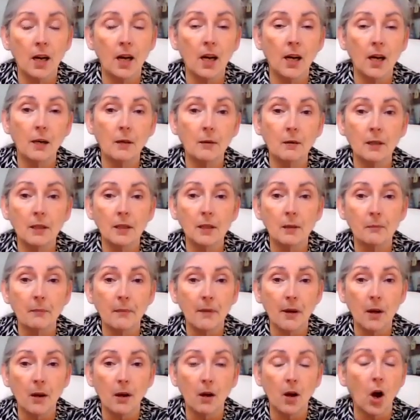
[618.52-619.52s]

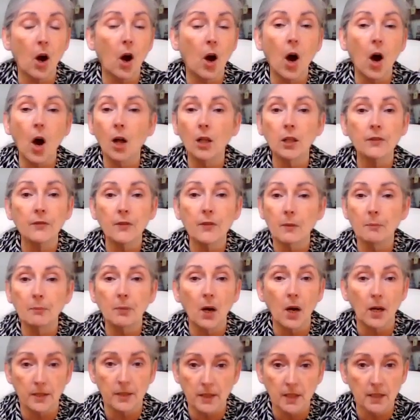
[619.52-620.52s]
all of the
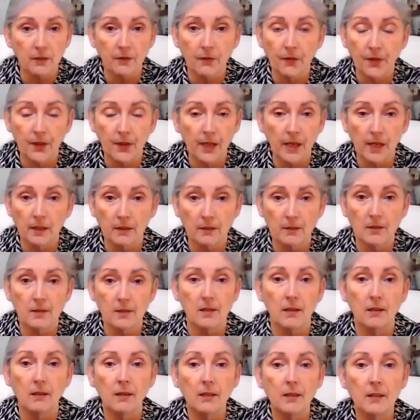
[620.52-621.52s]
positive
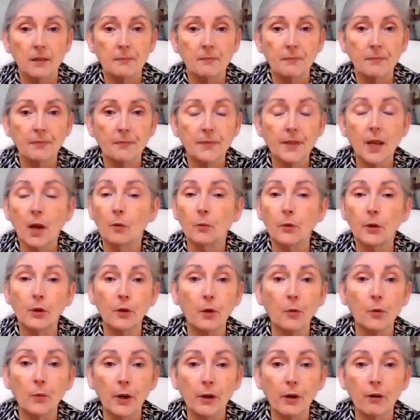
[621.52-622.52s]
things that
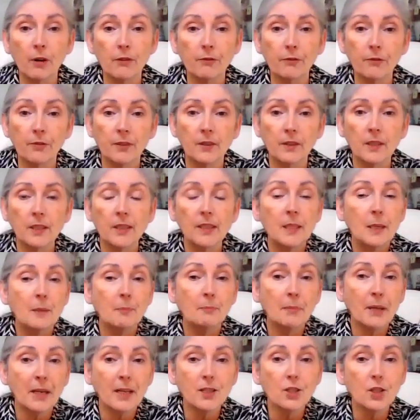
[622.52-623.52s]
we're aware of.
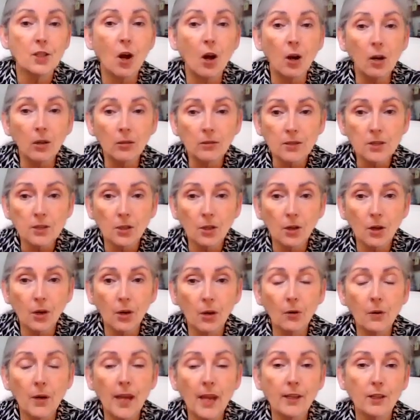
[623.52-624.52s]
But it's
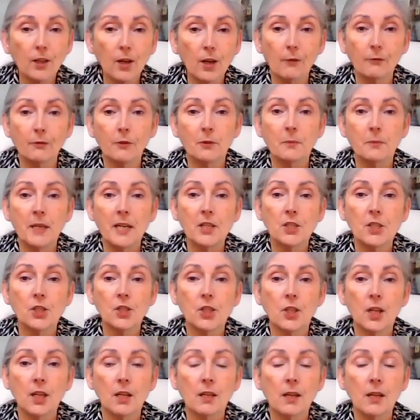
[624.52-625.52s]
also a
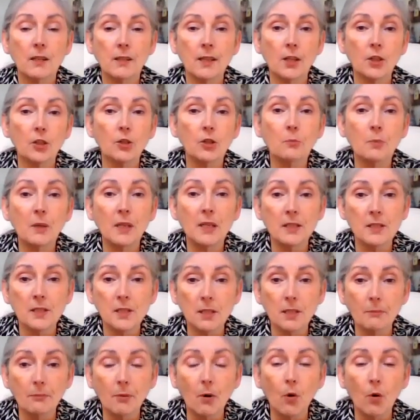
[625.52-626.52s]
confirmation that you're being
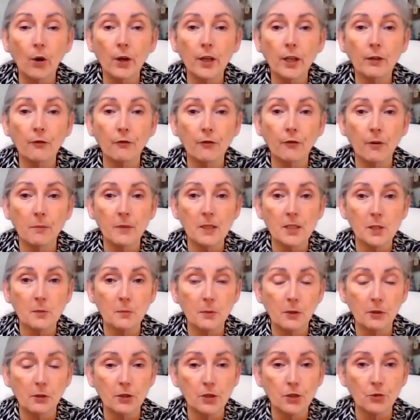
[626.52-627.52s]
supported from the
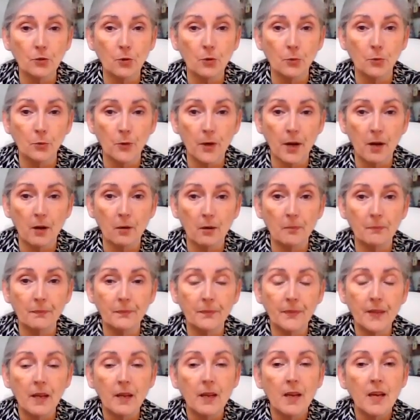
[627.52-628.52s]
spiritual
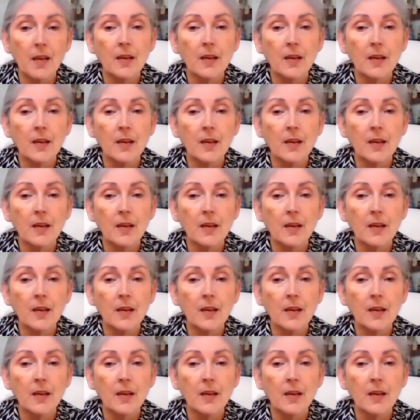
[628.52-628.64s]
realm.